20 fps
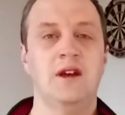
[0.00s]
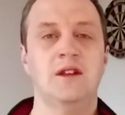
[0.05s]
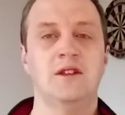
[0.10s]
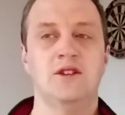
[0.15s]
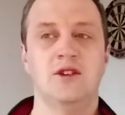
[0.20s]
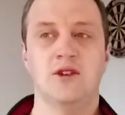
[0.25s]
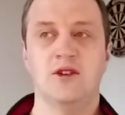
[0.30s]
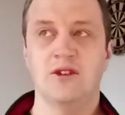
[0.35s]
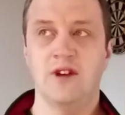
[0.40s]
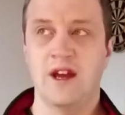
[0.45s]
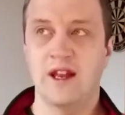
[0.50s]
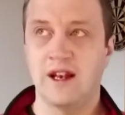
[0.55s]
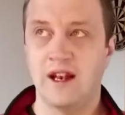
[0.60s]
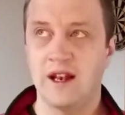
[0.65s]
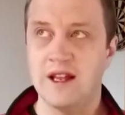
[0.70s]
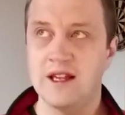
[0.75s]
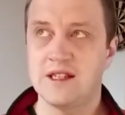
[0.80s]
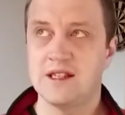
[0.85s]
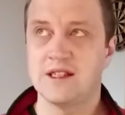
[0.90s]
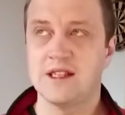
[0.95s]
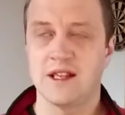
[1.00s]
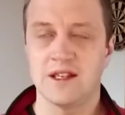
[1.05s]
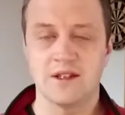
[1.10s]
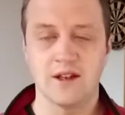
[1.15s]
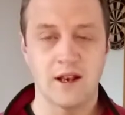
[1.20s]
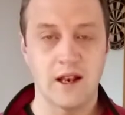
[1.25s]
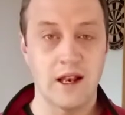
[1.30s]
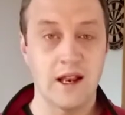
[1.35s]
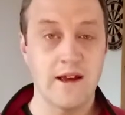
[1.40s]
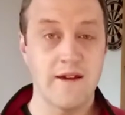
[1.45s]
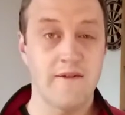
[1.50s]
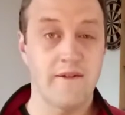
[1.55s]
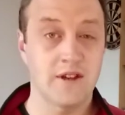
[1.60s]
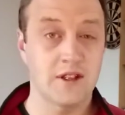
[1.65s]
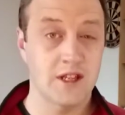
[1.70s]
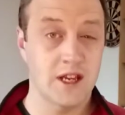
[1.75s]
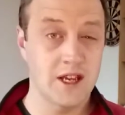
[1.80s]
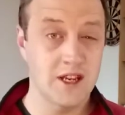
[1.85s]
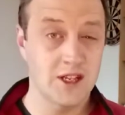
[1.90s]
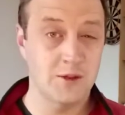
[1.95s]
to enlist and to live
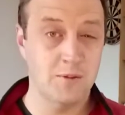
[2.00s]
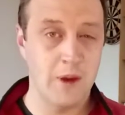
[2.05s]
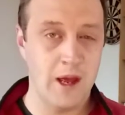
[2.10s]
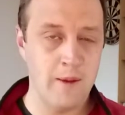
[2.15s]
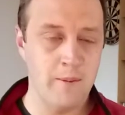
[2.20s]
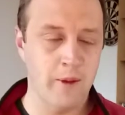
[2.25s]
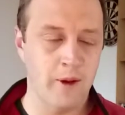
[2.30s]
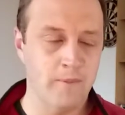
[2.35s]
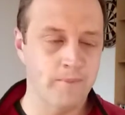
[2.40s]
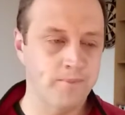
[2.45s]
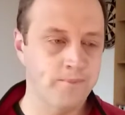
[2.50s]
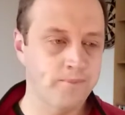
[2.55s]
as His people.